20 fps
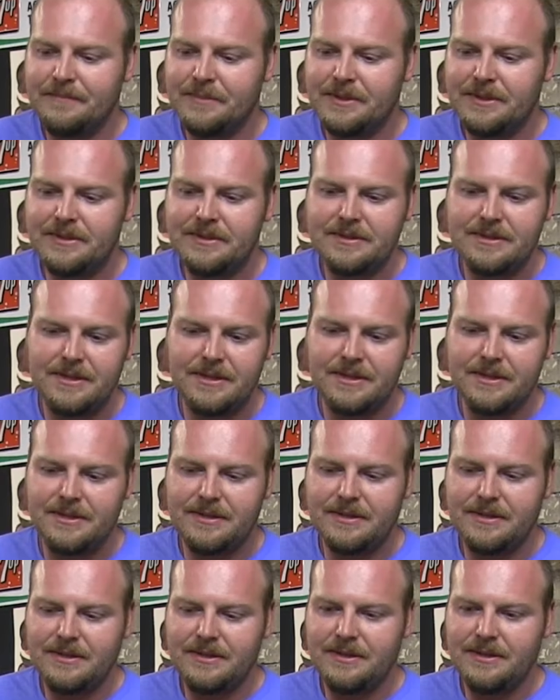But,
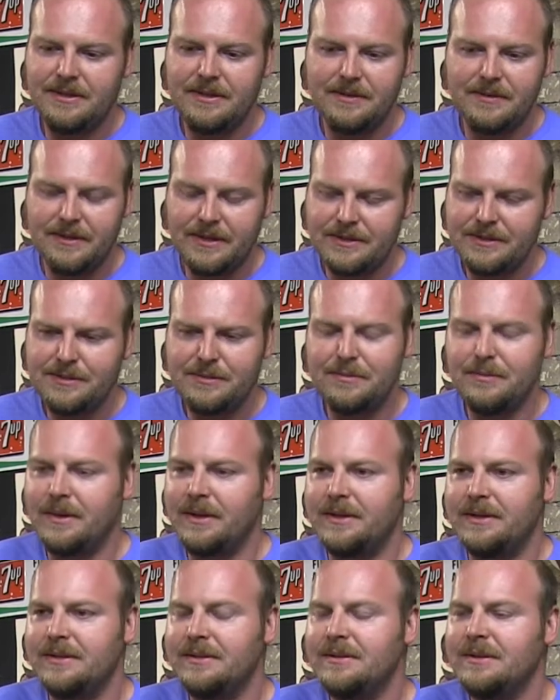not too
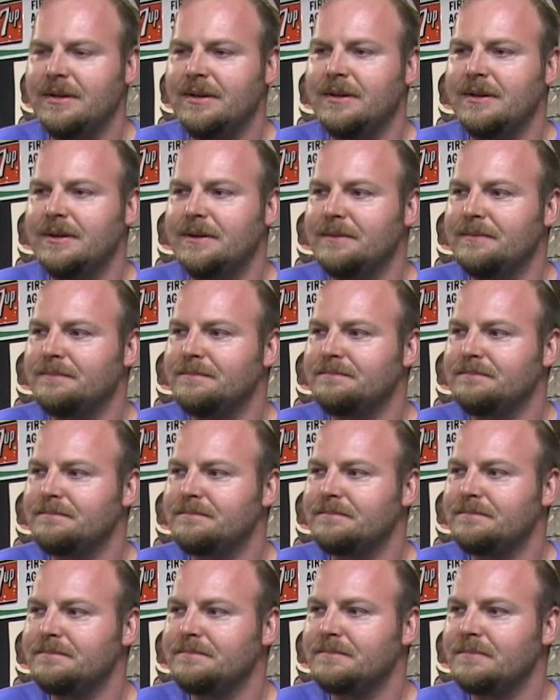many.
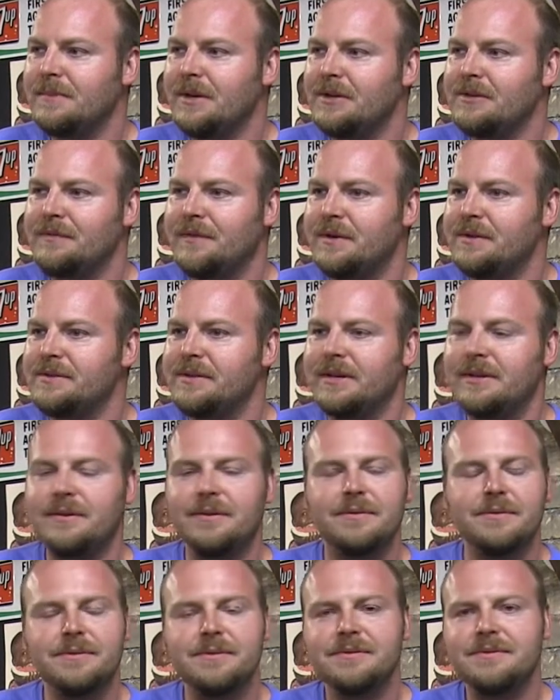As far as that
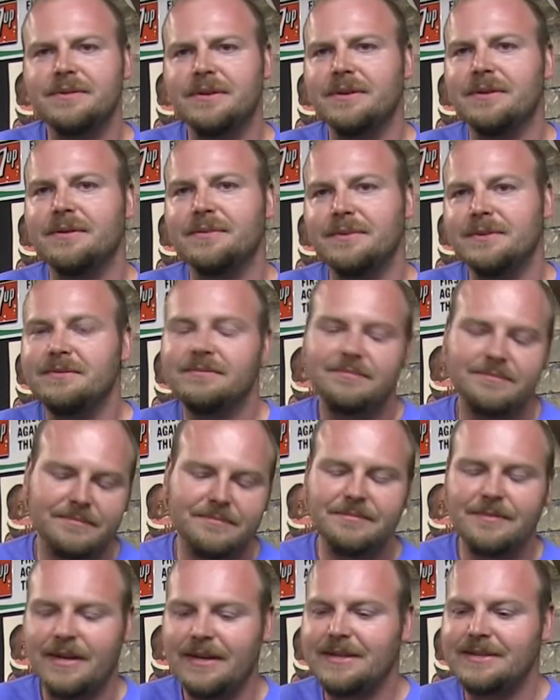goes.
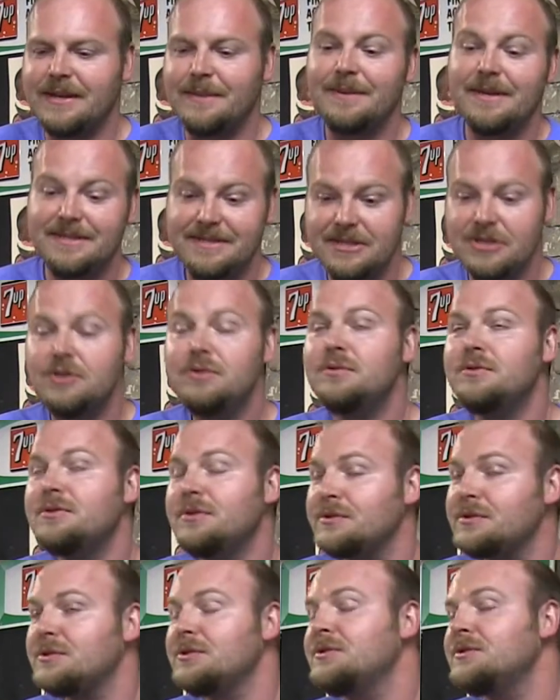So,
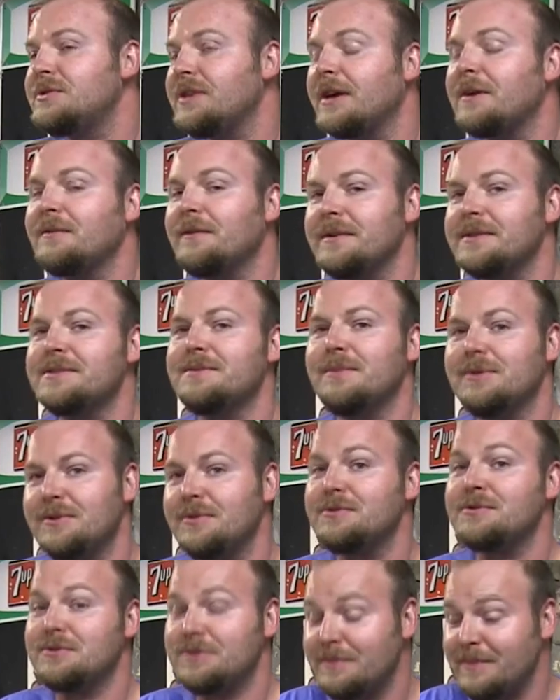those are huge sacrifices, but
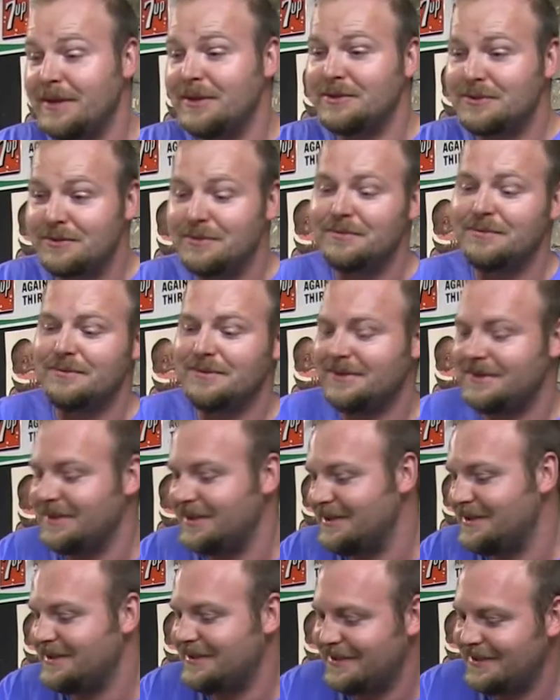those are the main two,
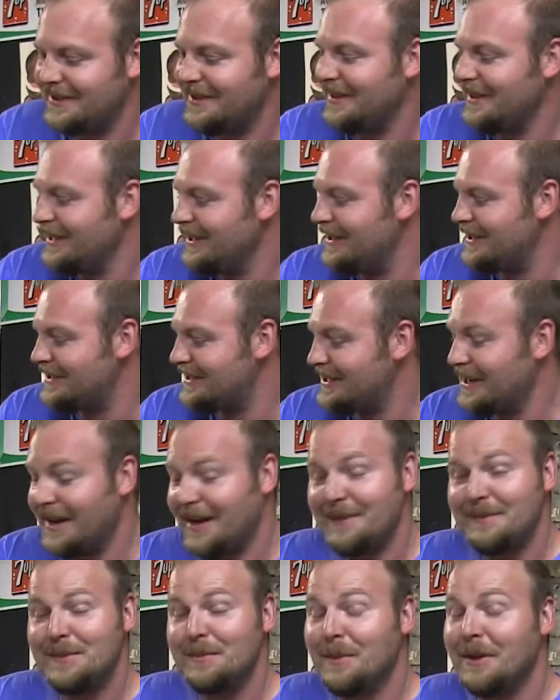is
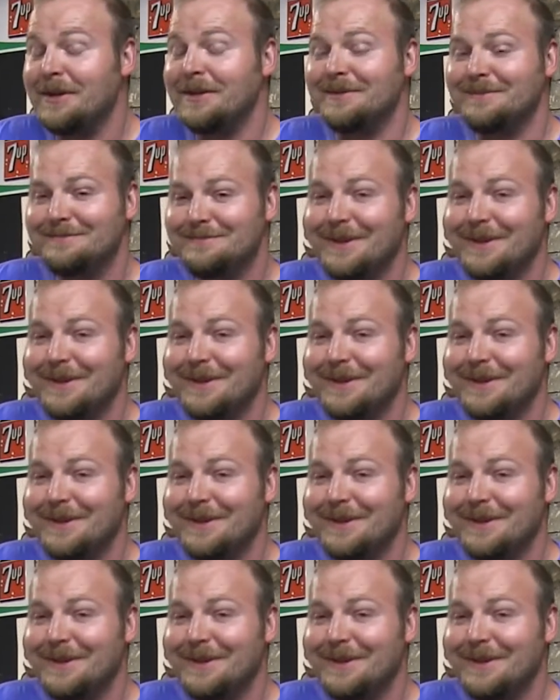time and money.